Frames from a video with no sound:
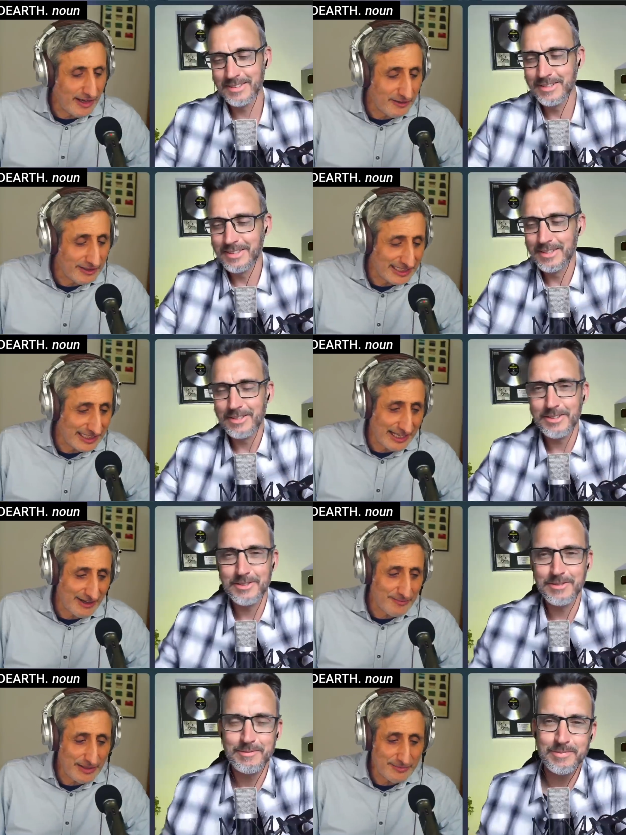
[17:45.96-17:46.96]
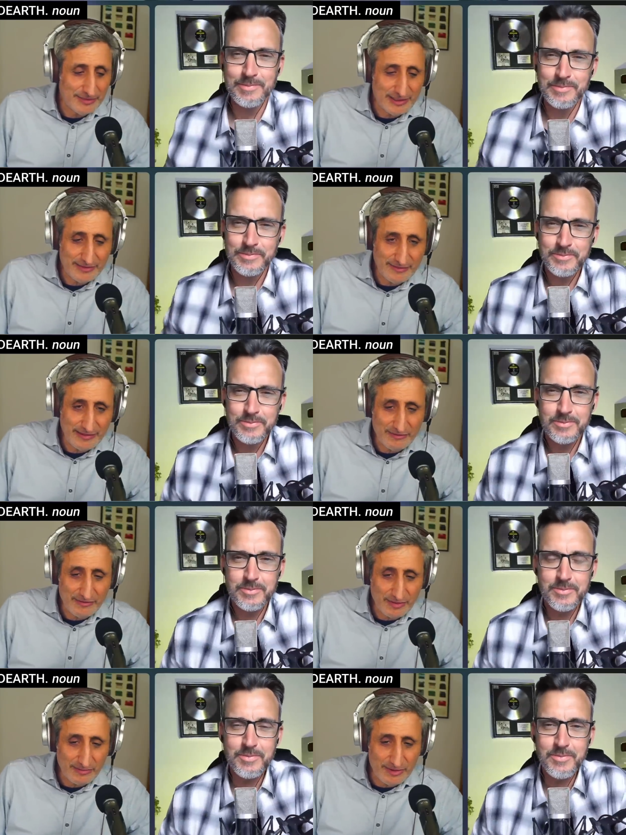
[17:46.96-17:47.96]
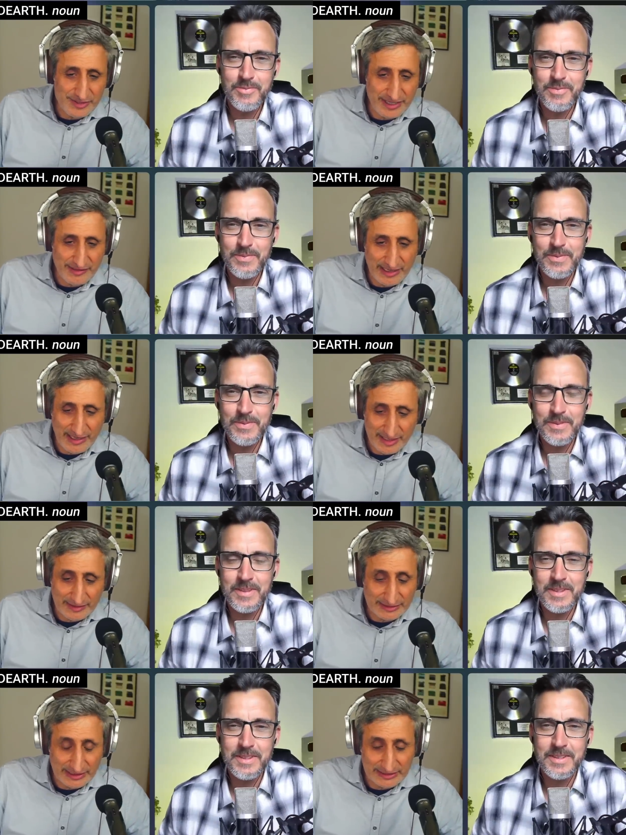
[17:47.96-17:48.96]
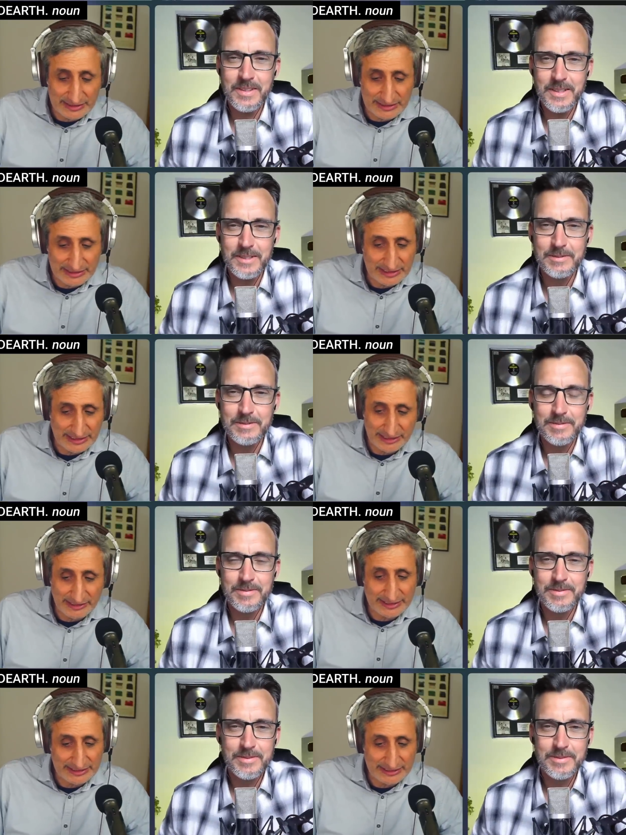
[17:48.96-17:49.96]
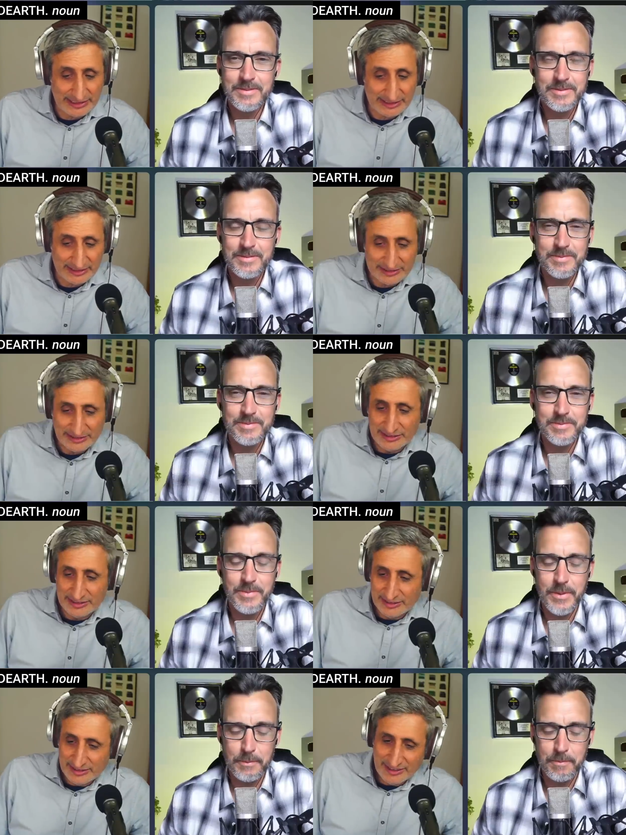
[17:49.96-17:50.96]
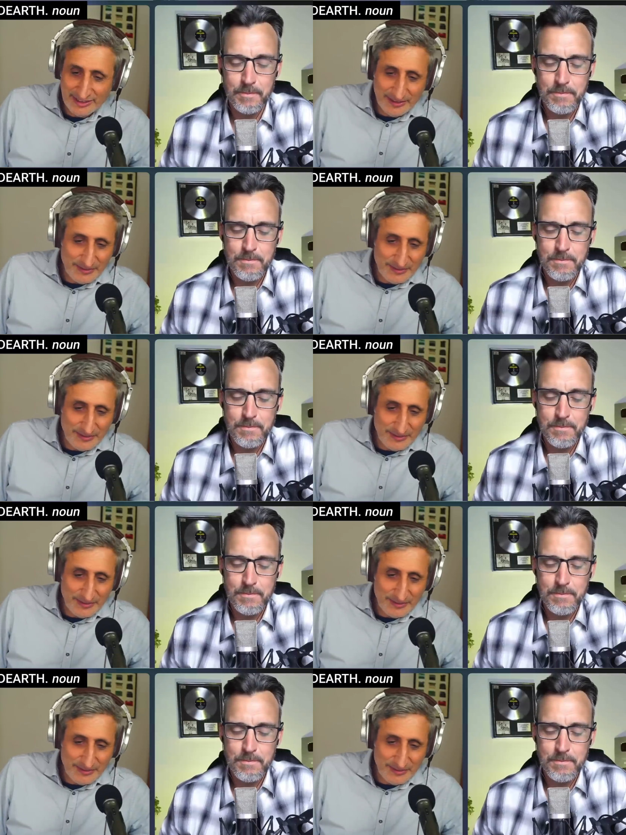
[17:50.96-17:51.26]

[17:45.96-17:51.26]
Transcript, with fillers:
Speaker 1: no, exactly. How can people live without rock music in their lives? I just yeah. I don't understand. No.